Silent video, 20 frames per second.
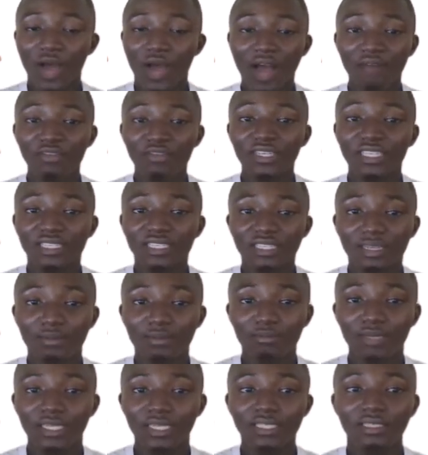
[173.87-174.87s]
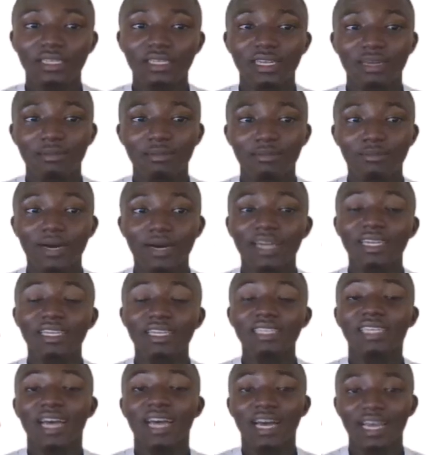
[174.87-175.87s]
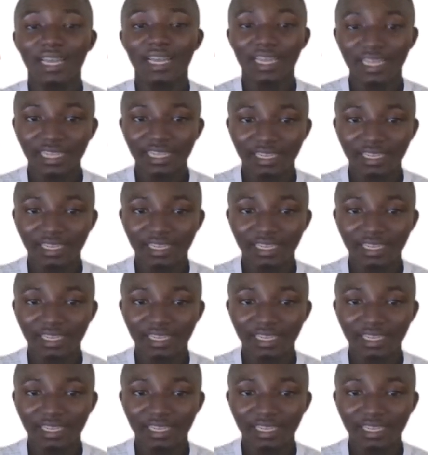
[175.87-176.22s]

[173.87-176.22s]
having the same base, but either